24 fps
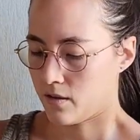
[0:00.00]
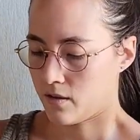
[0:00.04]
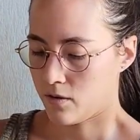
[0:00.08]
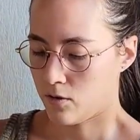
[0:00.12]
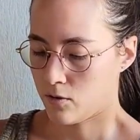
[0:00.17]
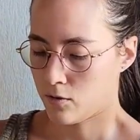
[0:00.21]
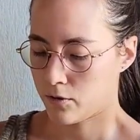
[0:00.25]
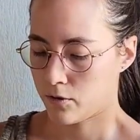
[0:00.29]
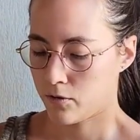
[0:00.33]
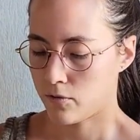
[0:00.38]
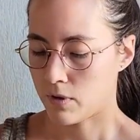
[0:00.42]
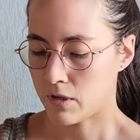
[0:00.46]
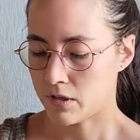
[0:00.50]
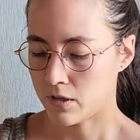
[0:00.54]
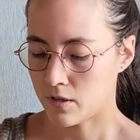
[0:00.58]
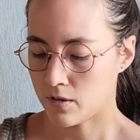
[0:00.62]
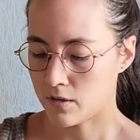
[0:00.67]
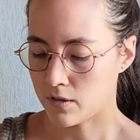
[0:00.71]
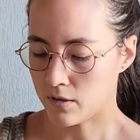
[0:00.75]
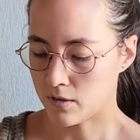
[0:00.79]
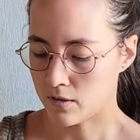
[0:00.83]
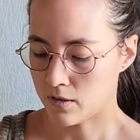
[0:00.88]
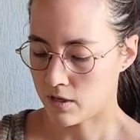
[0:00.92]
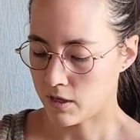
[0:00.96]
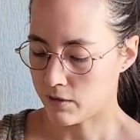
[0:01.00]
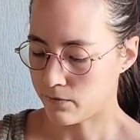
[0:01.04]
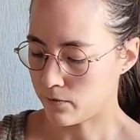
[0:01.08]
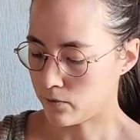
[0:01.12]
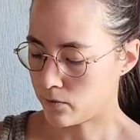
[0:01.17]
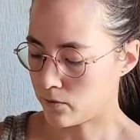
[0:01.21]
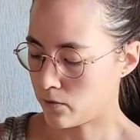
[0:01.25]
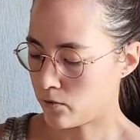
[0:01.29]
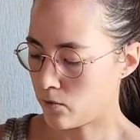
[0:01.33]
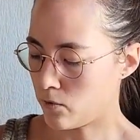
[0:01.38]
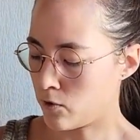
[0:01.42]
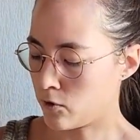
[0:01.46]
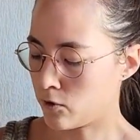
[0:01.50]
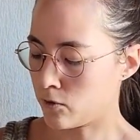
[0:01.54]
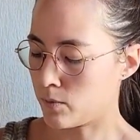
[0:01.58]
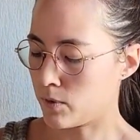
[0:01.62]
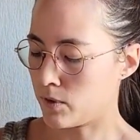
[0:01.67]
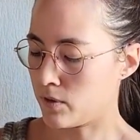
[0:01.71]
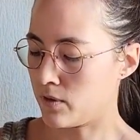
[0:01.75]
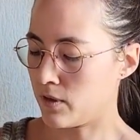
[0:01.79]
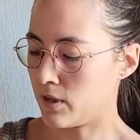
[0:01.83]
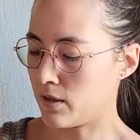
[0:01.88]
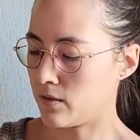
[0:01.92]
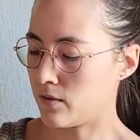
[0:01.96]
also I need the sleeve too long,
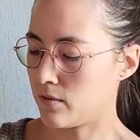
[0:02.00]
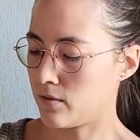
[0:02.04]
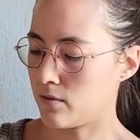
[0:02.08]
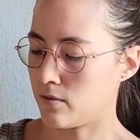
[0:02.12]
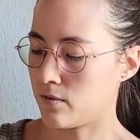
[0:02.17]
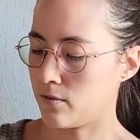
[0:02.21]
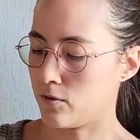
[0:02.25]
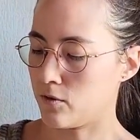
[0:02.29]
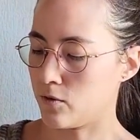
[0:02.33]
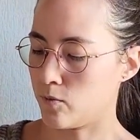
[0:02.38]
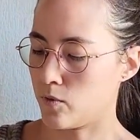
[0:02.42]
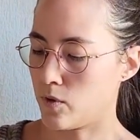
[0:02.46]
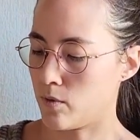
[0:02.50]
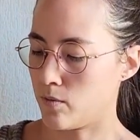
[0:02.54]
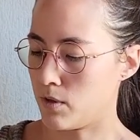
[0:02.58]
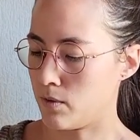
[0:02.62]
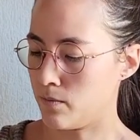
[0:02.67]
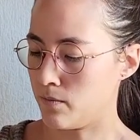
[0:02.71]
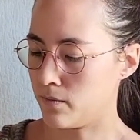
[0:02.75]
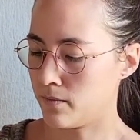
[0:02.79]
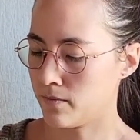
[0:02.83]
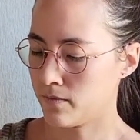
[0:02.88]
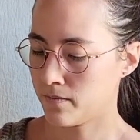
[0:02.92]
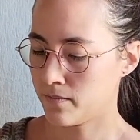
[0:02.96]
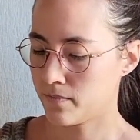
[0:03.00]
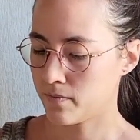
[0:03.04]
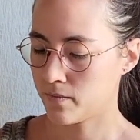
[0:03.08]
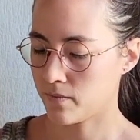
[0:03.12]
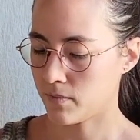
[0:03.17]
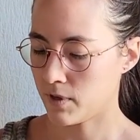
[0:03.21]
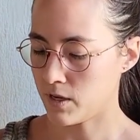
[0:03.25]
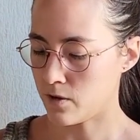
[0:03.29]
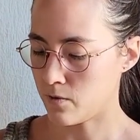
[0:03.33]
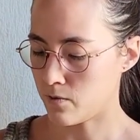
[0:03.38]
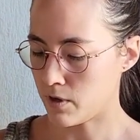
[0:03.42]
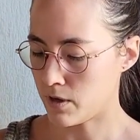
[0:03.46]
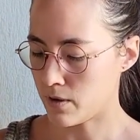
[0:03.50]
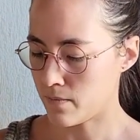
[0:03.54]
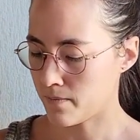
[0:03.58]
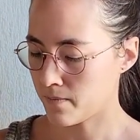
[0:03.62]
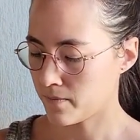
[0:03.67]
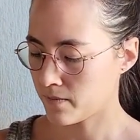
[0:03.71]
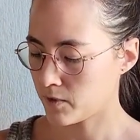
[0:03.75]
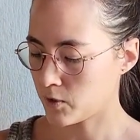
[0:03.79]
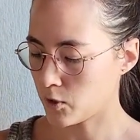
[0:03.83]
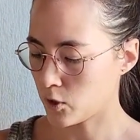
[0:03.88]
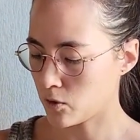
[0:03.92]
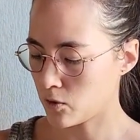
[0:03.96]
but that's not a problem. Anyway,
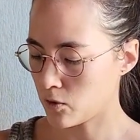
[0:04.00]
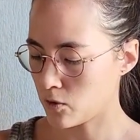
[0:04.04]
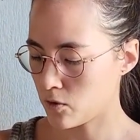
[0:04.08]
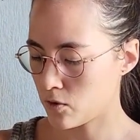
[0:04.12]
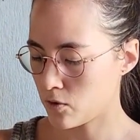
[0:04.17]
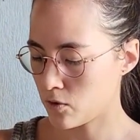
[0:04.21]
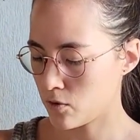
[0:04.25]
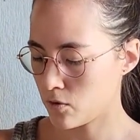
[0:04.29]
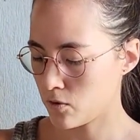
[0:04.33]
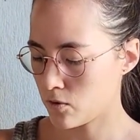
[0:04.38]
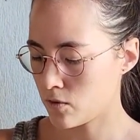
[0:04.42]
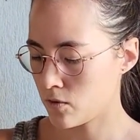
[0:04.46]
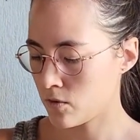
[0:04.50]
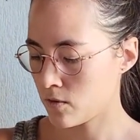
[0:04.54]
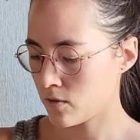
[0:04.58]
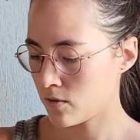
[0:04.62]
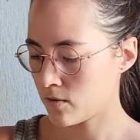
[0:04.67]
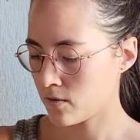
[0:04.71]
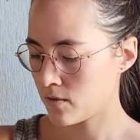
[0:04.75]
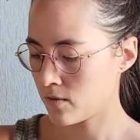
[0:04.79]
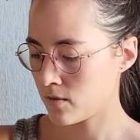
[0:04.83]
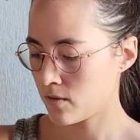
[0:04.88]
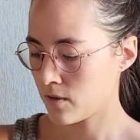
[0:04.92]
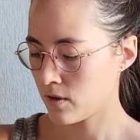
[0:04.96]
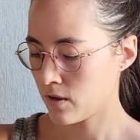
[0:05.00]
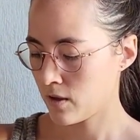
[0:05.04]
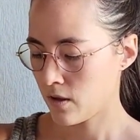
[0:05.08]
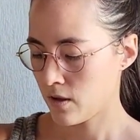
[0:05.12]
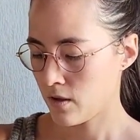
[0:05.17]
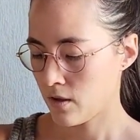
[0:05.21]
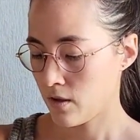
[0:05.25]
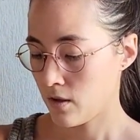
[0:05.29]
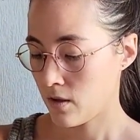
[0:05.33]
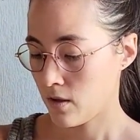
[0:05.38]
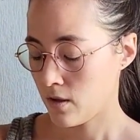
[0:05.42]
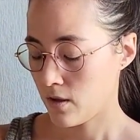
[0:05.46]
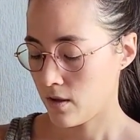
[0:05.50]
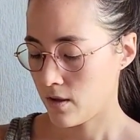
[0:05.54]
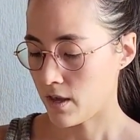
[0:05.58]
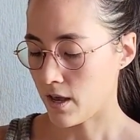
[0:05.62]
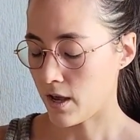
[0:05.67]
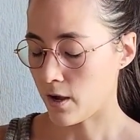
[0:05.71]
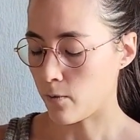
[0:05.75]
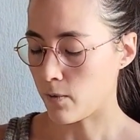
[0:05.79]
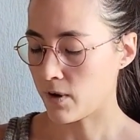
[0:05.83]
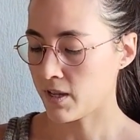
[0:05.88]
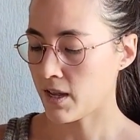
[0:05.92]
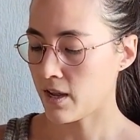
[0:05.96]
so
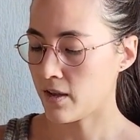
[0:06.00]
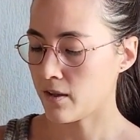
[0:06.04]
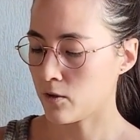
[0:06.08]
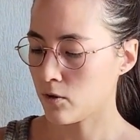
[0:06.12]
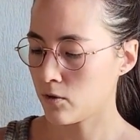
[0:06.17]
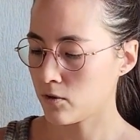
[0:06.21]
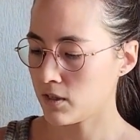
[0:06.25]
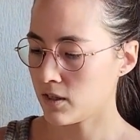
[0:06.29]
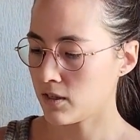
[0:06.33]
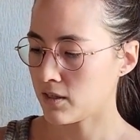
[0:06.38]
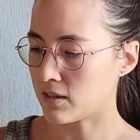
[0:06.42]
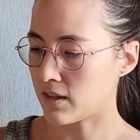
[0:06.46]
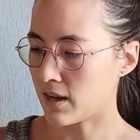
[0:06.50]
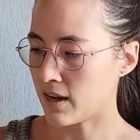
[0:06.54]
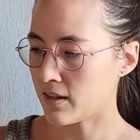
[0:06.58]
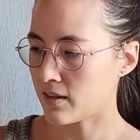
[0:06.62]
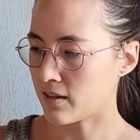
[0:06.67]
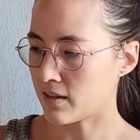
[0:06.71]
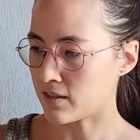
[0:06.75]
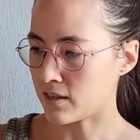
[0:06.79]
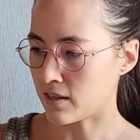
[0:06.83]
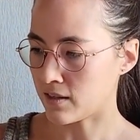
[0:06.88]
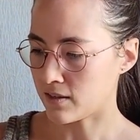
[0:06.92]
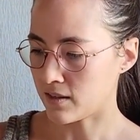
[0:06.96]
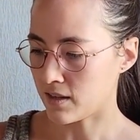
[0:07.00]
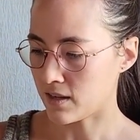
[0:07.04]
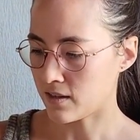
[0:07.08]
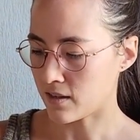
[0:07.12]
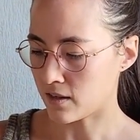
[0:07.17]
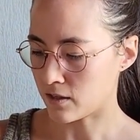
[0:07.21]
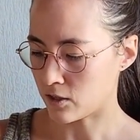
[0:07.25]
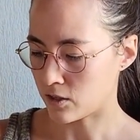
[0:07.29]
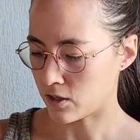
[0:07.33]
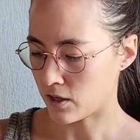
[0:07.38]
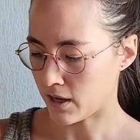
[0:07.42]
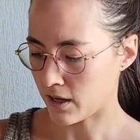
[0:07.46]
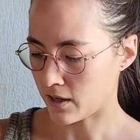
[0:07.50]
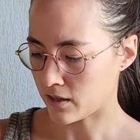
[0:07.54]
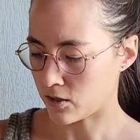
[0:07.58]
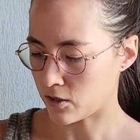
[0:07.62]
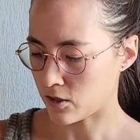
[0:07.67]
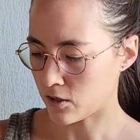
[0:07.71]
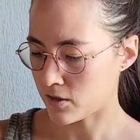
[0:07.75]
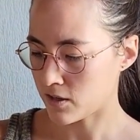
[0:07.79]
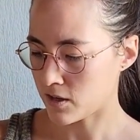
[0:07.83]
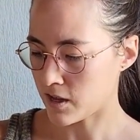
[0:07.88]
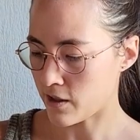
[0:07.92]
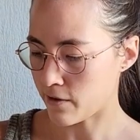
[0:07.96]
yeah, when I noticed that, as I said, I had
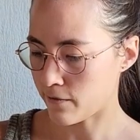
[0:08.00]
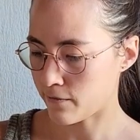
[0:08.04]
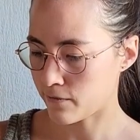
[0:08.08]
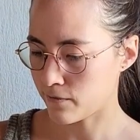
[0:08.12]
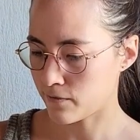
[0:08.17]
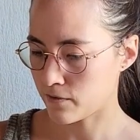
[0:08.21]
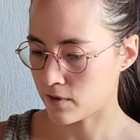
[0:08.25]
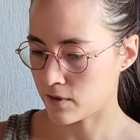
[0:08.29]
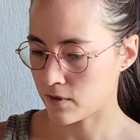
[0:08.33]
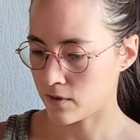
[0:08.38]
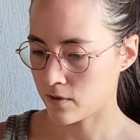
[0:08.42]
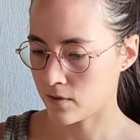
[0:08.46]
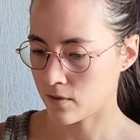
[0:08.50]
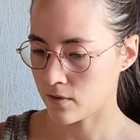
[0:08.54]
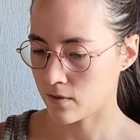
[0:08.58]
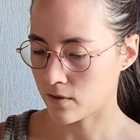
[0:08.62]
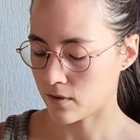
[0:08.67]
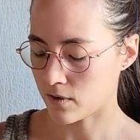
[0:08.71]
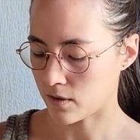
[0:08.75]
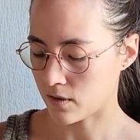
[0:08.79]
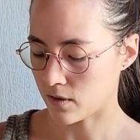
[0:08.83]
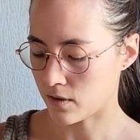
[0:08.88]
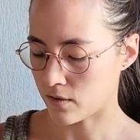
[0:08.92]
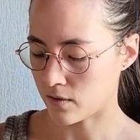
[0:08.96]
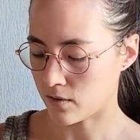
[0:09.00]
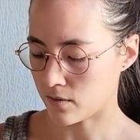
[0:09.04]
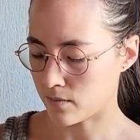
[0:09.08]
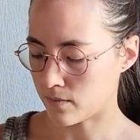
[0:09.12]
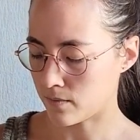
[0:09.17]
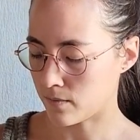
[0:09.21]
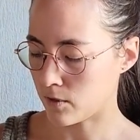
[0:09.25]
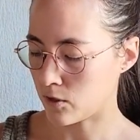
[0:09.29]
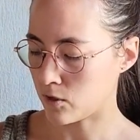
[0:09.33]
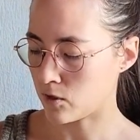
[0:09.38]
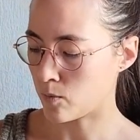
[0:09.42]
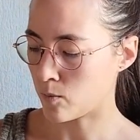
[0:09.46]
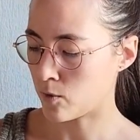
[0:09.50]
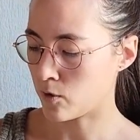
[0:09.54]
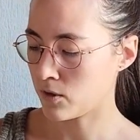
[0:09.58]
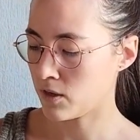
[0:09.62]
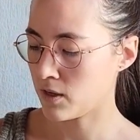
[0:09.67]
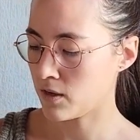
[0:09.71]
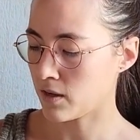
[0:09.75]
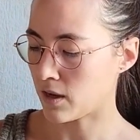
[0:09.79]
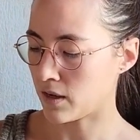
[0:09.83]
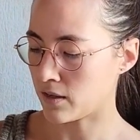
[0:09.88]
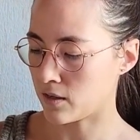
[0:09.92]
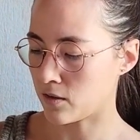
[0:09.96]
just left in the
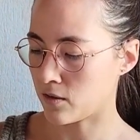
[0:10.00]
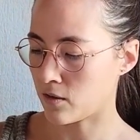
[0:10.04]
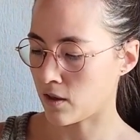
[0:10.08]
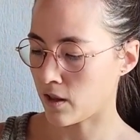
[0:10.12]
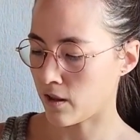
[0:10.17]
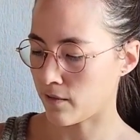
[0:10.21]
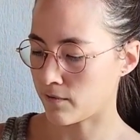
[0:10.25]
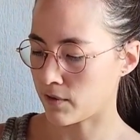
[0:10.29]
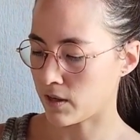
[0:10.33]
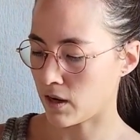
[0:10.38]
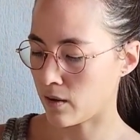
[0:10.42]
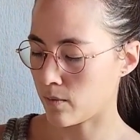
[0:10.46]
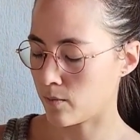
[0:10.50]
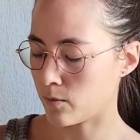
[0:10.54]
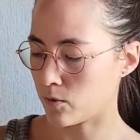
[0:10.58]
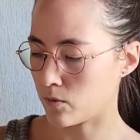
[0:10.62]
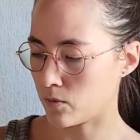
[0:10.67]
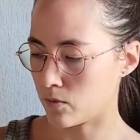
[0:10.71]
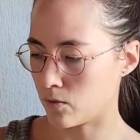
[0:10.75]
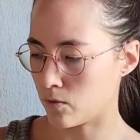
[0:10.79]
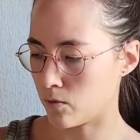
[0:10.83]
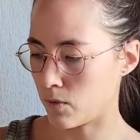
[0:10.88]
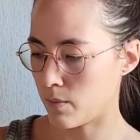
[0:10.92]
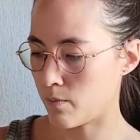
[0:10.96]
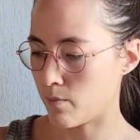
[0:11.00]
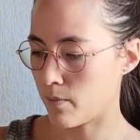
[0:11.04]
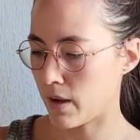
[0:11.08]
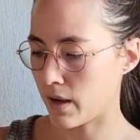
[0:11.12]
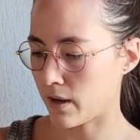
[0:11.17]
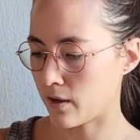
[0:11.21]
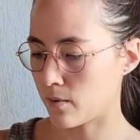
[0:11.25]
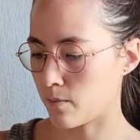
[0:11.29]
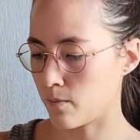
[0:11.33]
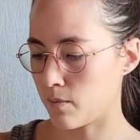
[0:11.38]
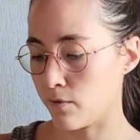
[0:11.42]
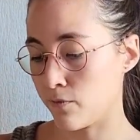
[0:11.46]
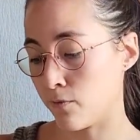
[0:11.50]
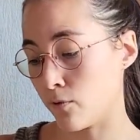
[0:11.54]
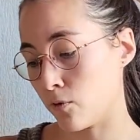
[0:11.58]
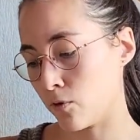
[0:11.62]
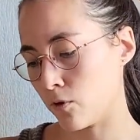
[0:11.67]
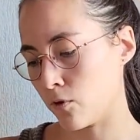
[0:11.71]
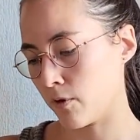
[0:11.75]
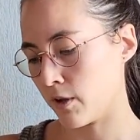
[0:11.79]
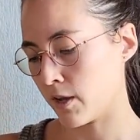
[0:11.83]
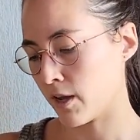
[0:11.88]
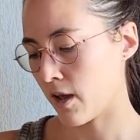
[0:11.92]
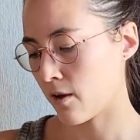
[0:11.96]
morning. I didn't have time to rip back before
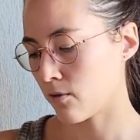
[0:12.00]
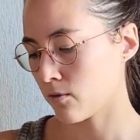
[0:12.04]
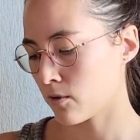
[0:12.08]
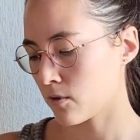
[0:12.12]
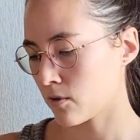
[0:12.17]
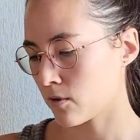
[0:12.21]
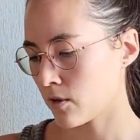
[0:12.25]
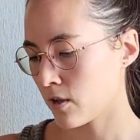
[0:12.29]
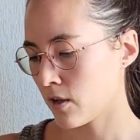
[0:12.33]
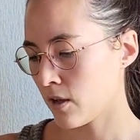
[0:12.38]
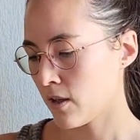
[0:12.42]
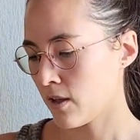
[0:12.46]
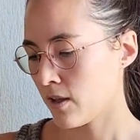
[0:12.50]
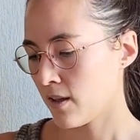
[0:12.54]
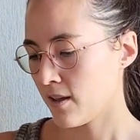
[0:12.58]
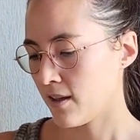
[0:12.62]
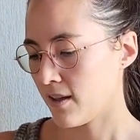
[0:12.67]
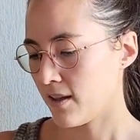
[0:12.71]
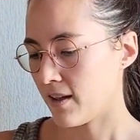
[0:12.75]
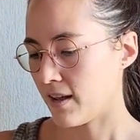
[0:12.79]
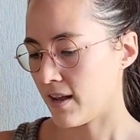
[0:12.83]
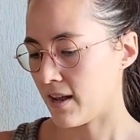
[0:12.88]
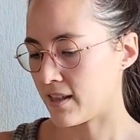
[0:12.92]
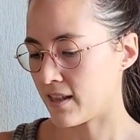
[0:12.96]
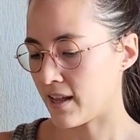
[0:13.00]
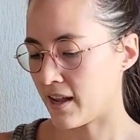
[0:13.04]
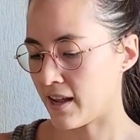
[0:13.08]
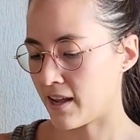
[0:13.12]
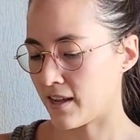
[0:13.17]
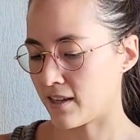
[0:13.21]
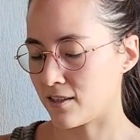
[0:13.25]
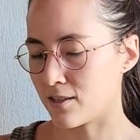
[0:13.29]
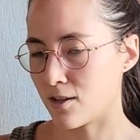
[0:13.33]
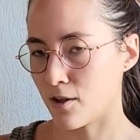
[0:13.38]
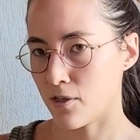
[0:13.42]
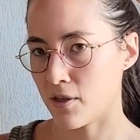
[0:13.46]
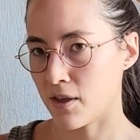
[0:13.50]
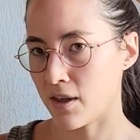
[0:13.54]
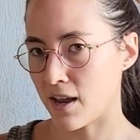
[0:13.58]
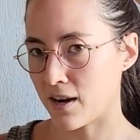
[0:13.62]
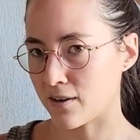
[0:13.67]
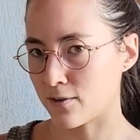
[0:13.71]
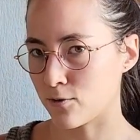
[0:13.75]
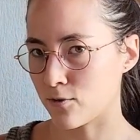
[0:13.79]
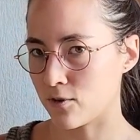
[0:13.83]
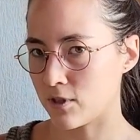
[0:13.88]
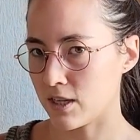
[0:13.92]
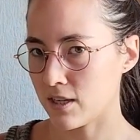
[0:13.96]
going out, and I had nothing
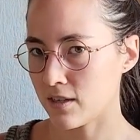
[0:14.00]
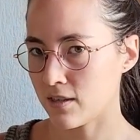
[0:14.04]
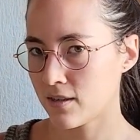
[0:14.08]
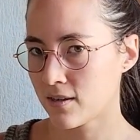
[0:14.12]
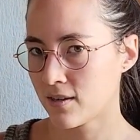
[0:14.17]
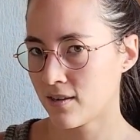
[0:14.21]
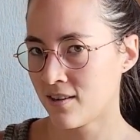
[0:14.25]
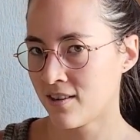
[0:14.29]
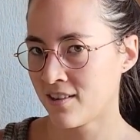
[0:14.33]
else to knit.